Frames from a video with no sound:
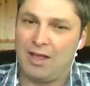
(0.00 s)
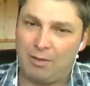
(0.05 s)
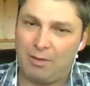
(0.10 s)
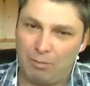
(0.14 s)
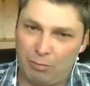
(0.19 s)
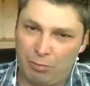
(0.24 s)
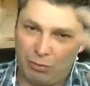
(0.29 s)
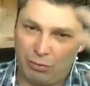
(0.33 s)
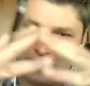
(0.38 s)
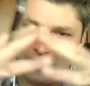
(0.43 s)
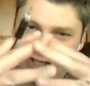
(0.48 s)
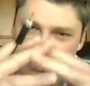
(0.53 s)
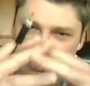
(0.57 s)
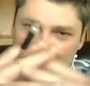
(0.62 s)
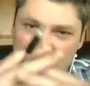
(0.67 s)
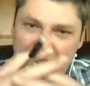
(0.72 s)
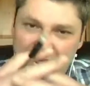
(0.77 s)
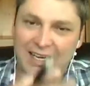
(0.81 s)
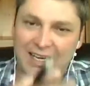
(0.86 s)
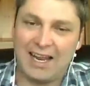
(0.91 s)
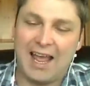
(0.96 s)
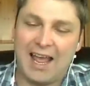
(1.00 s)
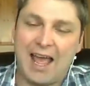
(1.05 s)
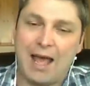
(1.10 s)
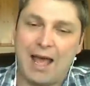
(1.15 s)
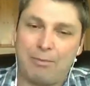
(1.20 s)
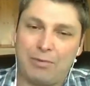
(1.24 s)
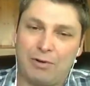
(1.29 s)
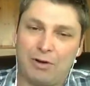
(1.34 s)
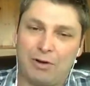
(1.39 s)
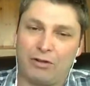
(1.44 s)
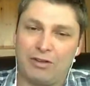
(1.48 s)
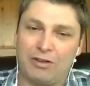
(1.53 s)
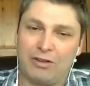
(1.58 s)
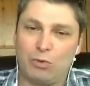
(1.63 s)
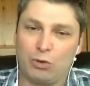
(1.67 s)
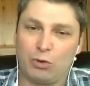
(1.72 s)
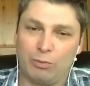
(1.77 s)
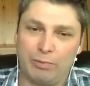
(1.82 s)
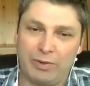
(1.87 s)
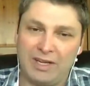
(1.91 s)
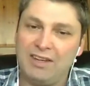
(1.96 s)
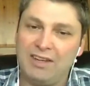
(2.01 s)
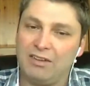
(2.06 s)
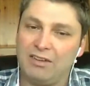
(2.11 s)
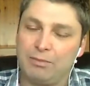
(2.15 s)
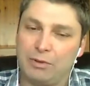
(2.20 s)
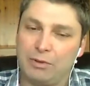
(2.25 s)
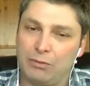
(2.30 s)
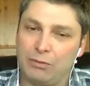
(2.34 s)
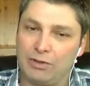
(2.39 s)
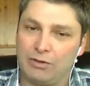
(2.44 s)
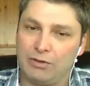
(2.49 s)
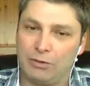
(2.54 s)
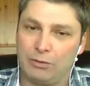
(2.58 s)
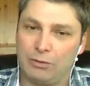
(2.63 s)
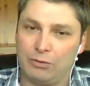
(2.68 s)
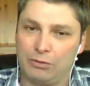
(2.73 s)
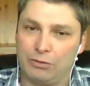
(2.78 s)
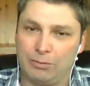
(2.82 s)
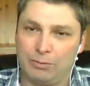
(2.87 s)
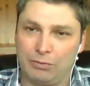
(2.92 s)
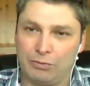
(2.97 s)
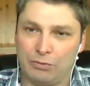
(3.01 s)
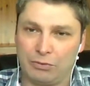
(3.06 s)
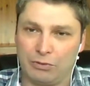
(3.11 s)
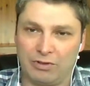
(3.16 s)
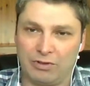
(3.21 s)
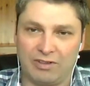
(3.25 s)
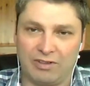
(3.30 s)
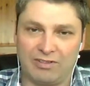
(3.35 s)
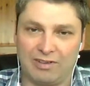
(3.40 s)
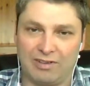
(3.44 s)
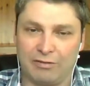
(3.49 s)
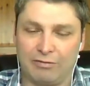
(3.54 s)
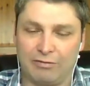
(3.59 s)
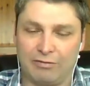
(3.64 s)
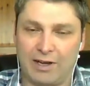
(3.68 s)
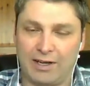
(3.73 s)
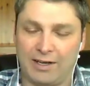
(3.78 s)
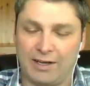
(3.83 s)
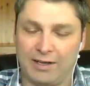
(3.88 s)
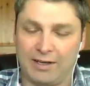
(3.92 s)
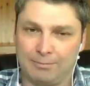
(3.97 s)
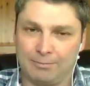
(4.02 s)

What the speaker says: bridge that gap? Are there more peace between the two groups, or are they still fighting?